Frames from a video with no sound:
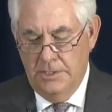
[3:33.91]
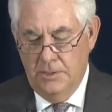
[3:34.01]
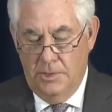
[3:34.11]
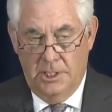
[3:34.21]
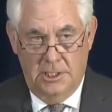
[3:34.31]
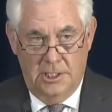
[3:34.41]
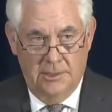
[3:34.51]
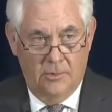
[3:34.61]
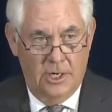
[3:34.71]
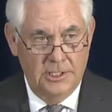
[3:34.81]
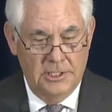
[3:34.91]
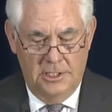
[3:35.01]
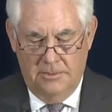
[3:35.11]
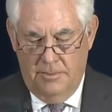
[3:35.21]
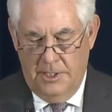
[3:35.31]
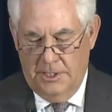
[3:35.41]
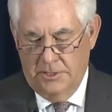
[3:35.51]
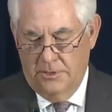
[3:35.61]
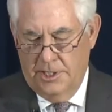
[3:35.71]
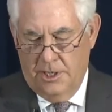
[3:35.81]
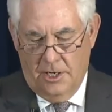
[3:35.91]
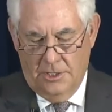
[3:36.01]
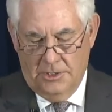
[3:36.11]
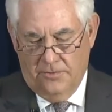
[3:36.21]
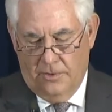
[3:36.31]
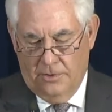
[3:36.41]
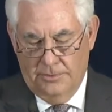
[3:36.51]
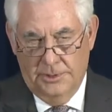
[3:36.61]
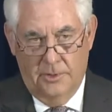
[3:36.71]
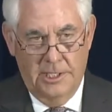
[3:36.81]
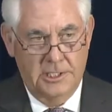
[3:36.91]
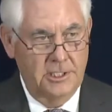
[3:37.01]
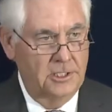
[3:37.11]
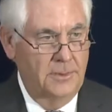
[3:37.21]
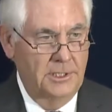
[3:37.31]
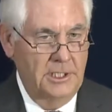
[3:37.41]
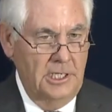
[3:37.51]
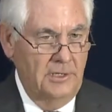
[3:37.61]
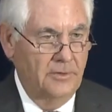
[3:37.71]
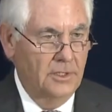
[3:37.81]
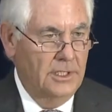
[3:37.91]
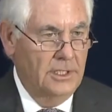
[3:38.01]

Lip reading: So we condemn racism, bigotry in all its forms. Racism is evil.